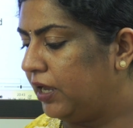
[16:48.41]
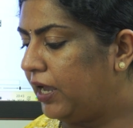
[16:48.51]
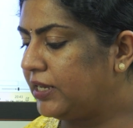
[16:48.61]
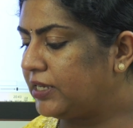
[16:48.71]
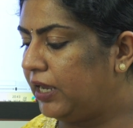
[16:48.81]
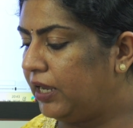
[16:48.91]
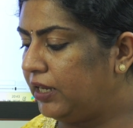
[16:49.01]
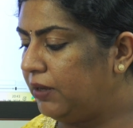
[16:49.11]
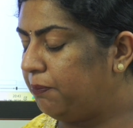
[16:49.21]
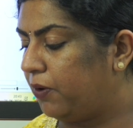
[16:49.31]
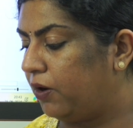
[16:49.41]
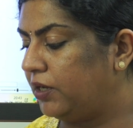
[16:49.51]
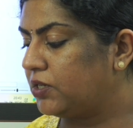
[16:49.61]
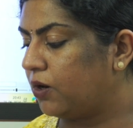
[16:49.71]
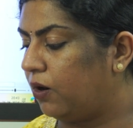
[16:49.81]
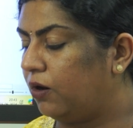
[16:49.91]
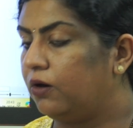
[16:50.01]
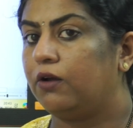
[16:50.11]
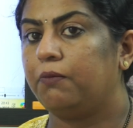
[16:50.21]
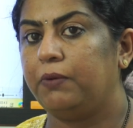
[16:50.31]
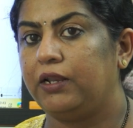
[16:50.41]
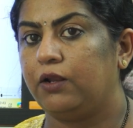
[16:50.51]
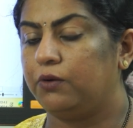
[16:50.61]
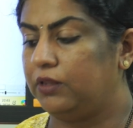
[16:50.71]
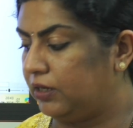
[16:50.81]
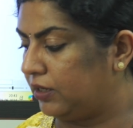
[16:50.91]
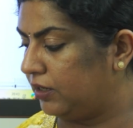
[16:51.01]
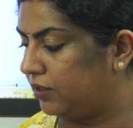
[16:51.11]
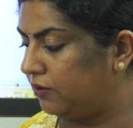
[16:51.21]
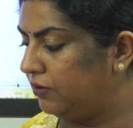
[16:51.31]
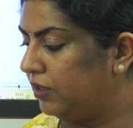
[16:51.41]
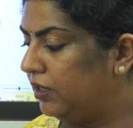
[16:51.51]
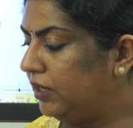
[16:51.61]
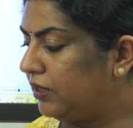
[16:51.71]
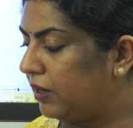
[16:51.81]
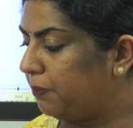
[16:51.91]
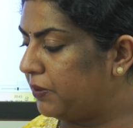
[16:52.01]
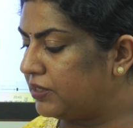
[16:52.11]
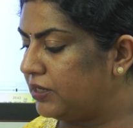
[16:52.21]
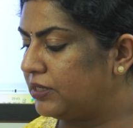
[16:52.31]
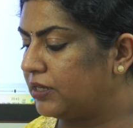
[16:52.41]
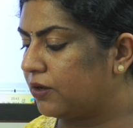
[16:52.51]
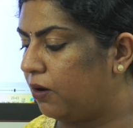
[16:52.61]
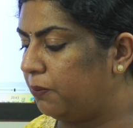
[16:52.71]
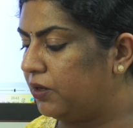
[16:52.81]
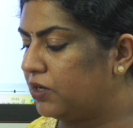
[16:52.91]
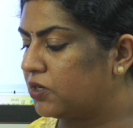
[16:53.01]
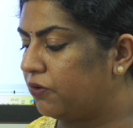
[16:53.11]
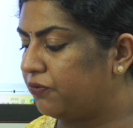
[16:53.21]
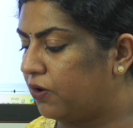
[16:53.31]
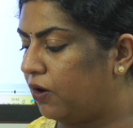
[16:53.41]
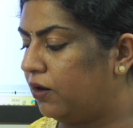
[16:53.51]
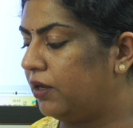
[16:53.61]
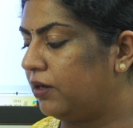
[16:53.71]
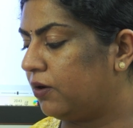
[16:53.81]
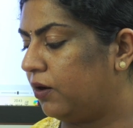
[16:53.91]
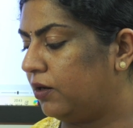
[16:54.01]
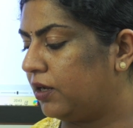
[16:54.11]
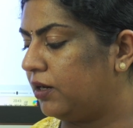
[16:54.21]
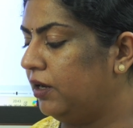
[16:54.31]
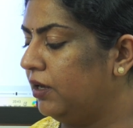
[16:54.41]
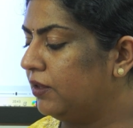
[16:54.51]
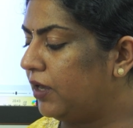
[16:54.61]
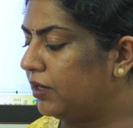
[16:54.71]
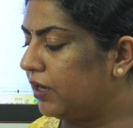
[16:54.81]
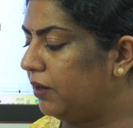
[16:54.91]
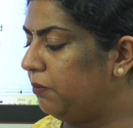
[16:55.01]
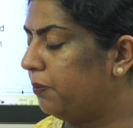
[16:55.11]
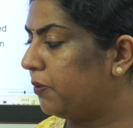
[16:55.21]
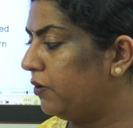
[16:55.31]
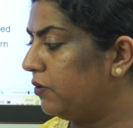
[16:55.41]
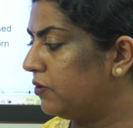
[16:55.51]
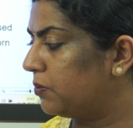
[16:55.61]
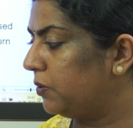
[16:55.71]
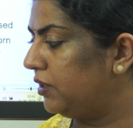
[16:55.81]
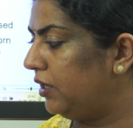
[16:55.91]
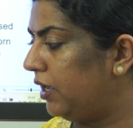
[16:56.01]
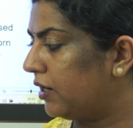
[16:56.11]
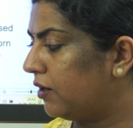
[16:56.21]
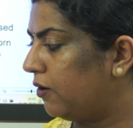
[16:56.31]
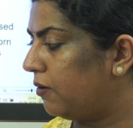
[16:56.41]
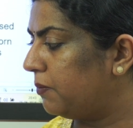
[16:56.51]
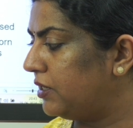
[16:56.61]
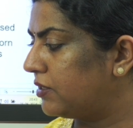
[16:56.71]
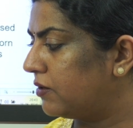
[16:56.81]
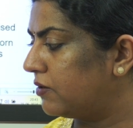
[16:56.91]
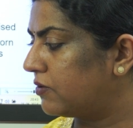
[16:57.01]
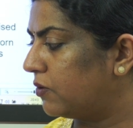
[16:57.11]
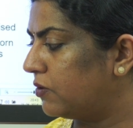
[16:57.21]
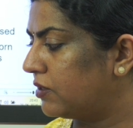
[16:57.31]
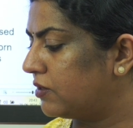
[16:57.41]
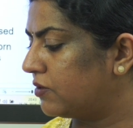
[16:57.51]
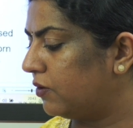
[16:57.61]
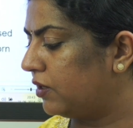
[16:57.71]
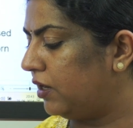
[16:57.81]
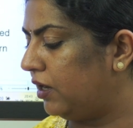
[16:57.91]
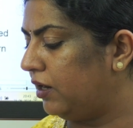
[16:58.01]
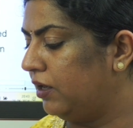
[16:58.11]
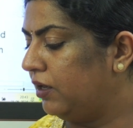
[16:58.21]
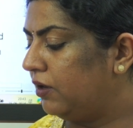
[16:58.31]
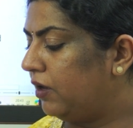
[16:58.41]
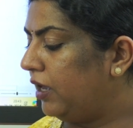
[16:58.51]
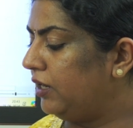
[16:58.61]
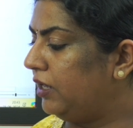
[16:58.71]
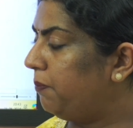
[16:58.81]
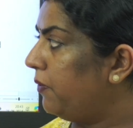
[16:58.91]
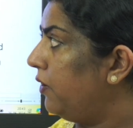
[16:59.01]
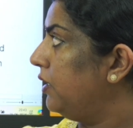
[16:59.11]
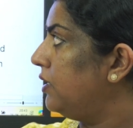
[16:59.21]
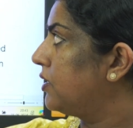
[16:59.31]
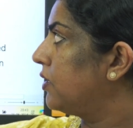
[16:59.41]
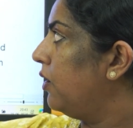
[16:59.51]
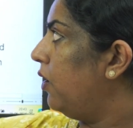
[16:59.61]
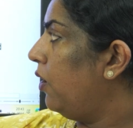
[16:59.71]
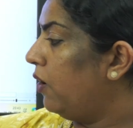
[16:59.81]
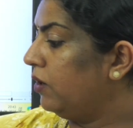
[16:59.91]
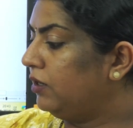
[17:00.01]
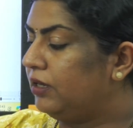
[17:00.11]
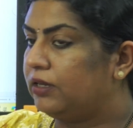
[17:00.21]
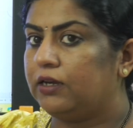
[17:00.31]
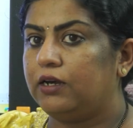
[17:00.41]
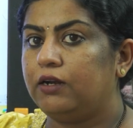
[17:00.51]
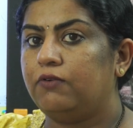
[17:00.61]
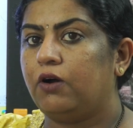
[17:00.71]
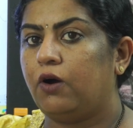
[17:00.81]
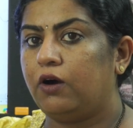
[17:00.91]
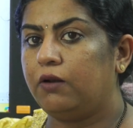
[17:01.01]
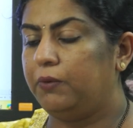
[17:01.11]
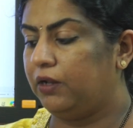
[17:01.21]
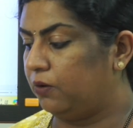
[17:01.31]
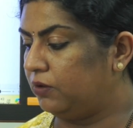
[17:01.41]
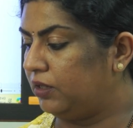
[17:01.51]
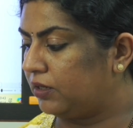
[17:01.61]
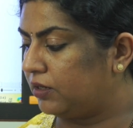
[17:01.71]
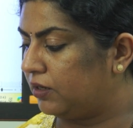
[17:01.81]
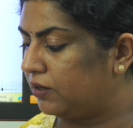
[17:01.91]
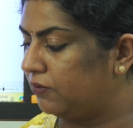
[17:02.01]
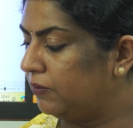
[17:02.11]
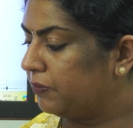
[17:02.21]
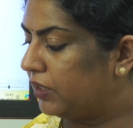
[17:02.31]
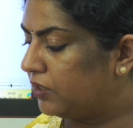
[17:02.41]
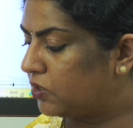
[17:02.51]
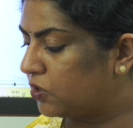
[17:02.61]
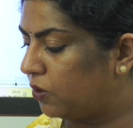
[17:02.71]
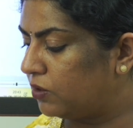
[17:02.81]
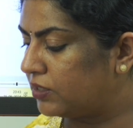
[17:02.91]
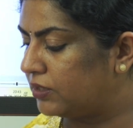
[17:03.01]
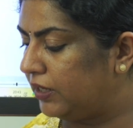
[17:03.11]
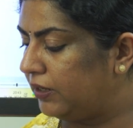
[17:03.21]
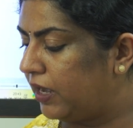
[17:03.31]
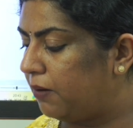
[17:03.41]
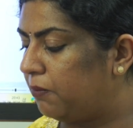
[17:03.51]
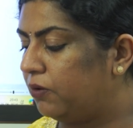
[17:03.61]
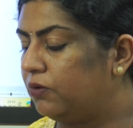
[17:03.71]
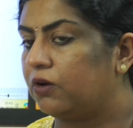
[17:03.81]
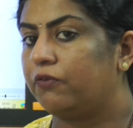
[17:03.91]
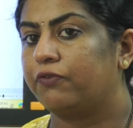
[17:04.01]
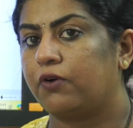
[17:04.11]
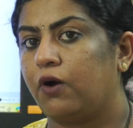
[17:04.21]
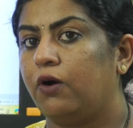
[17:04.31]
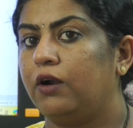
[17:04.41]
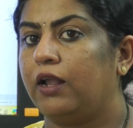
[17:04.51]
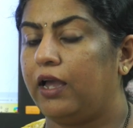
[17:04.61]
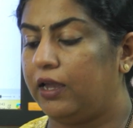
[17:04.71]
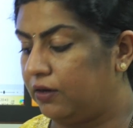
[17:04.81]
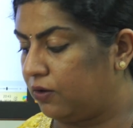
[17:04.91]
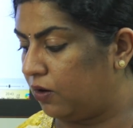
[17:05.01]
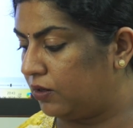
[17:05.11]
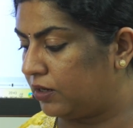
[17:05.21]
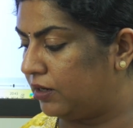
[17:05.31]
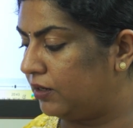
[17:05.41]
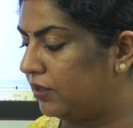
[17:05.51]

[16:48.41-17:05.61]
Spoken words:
At any point on or below the curve, it represents a combination of corn and cotton that can be produced with the economy's resources. So here any point on the curve or below the curve, it shows the amount of corn and cotton